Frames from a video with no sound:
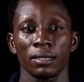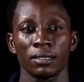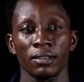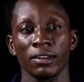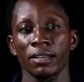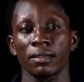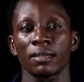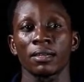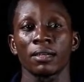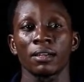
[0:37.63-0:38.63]
3.
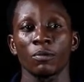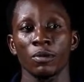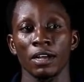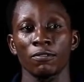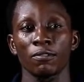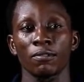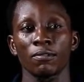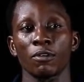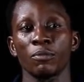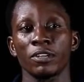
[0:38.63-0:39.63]
We have
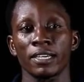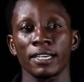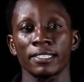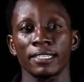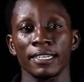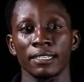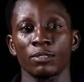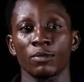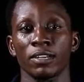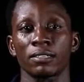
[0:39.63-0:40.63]
Communication
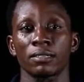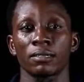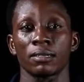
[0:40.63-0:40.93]
Networks.